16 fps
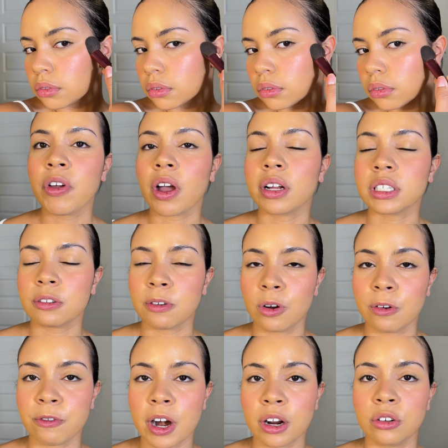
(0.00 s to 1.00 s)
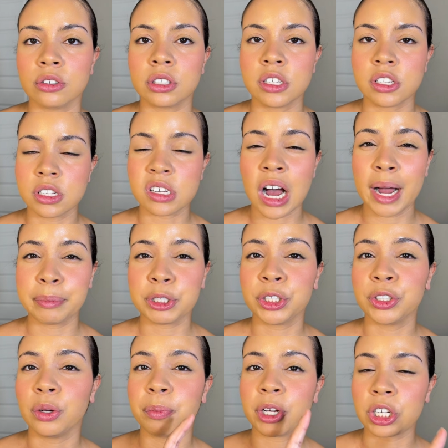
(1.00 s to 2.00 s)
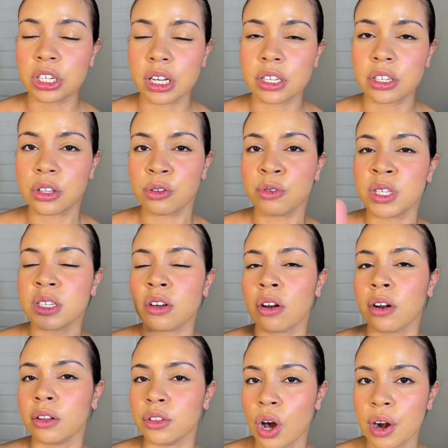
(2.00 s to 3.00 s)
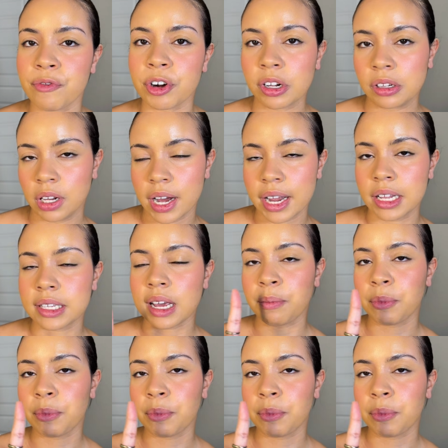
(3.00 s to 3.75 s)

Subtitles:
Moving on to faux freckles. This is optional, but she does do this on a lot of her clients.